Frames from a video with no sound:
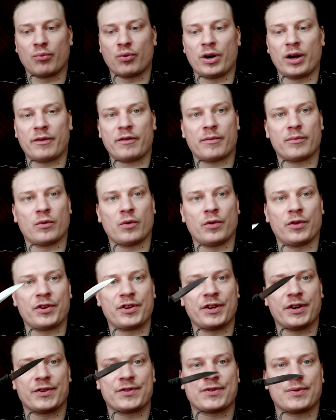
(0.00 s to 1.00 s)
a break from all the
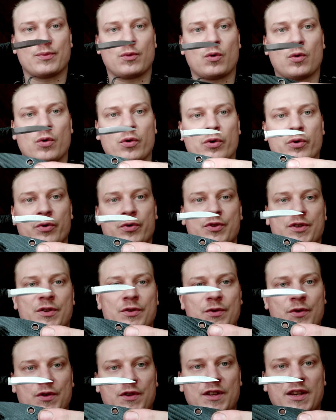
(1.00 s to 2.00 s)
custom orders
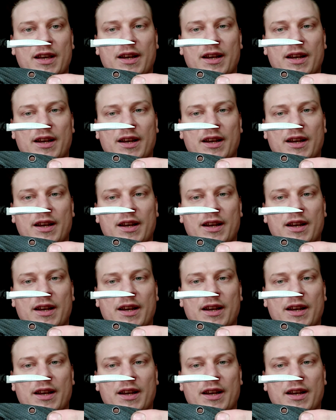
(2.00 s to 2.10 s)
and just